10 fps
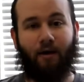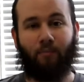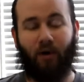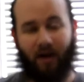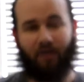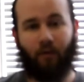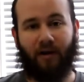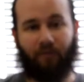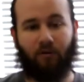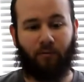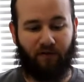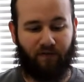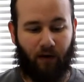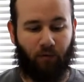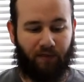but I thought we'd have a little bit of
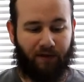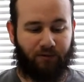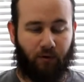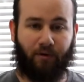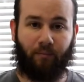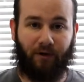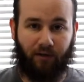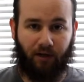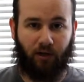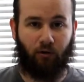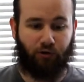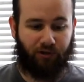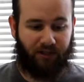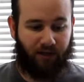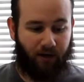fun with this one. I'm going to build the
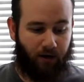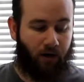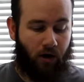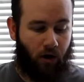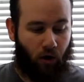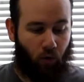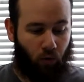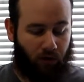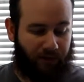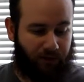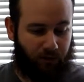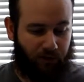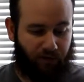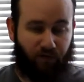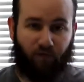enclosures here. We're going to be
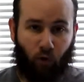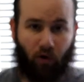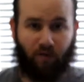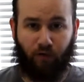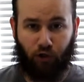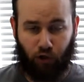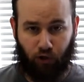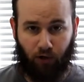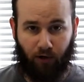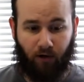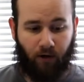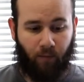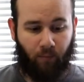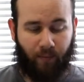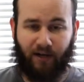doing 4 for sure,
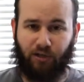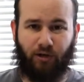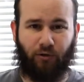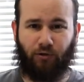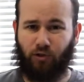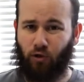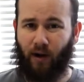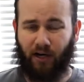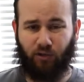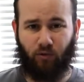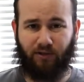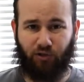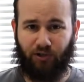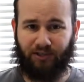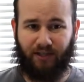but I'm actually going to do 2 extra ones
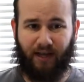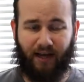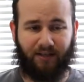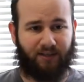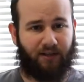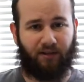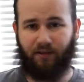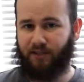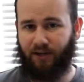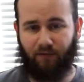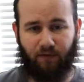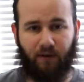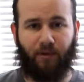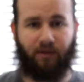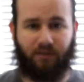just in case they send a
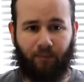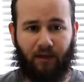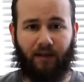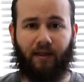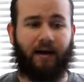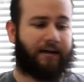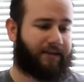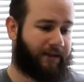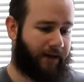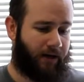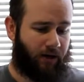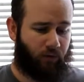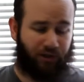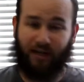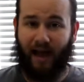freebie or something like that,
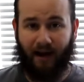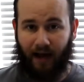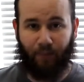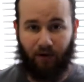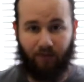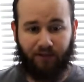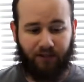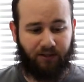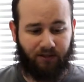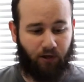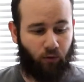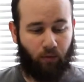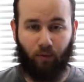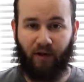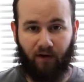which can happen obviously, so we'll
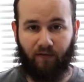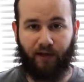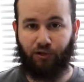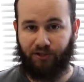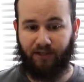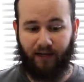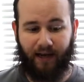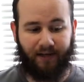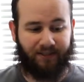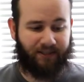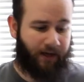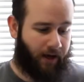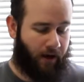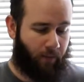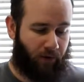prepare for that just in case.
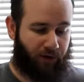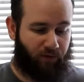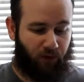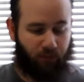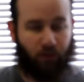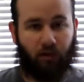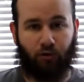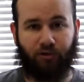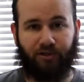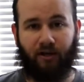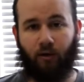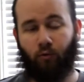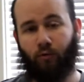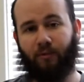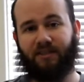But I do have multiple enclosures here that
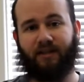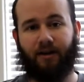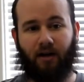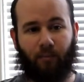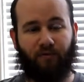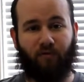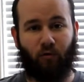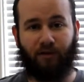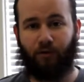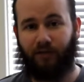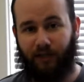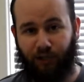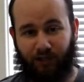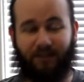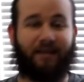we will be setting up for the new
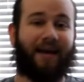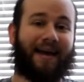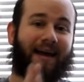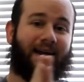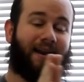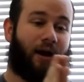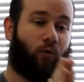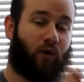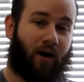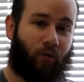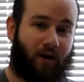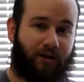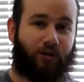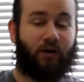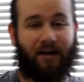editions. Now where I
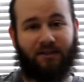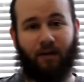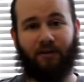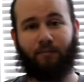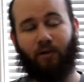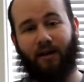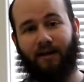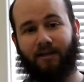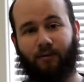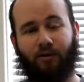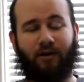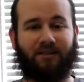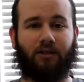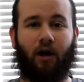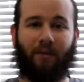want you guys to come into play is I want you
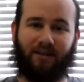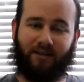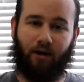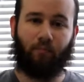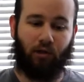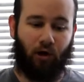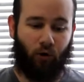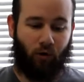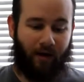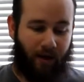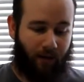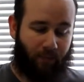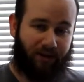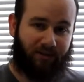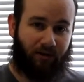guys to comment down below
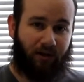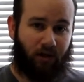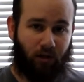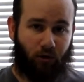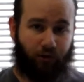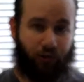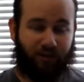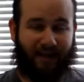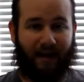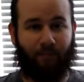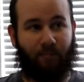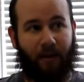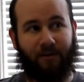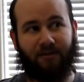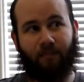based on the enclosures and
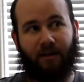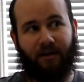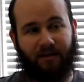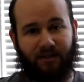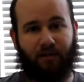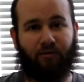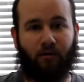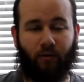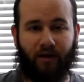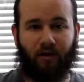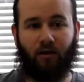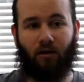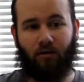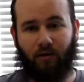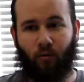maybe some hints I throw in
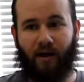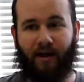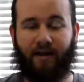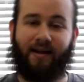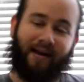along the way